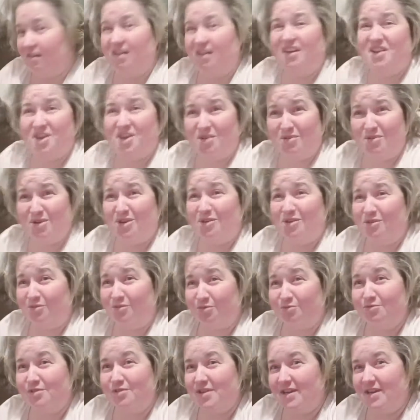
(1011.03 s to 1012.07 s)
know a lot of
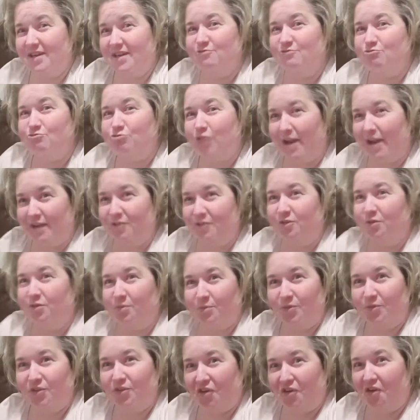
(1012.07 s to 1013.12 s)
really random
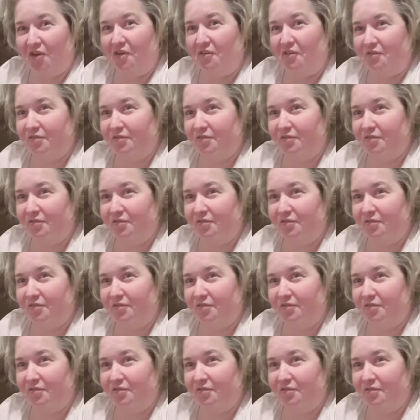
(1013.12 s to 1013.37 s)
stuff,